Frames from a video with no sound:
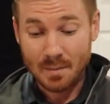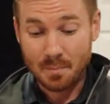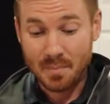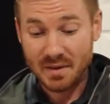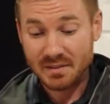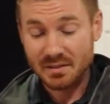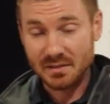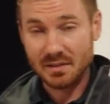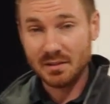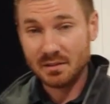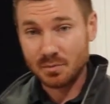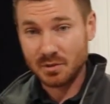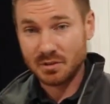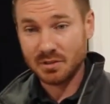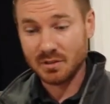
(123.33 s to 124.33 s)

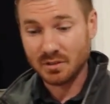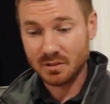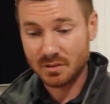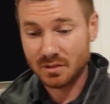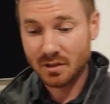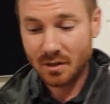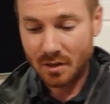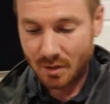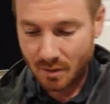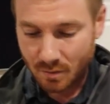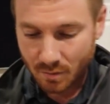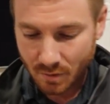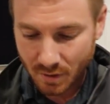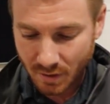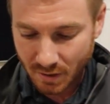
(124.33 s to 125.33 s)
business, which is
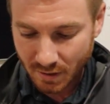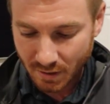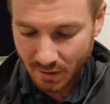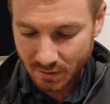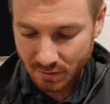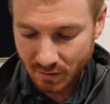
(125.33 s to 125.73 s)
right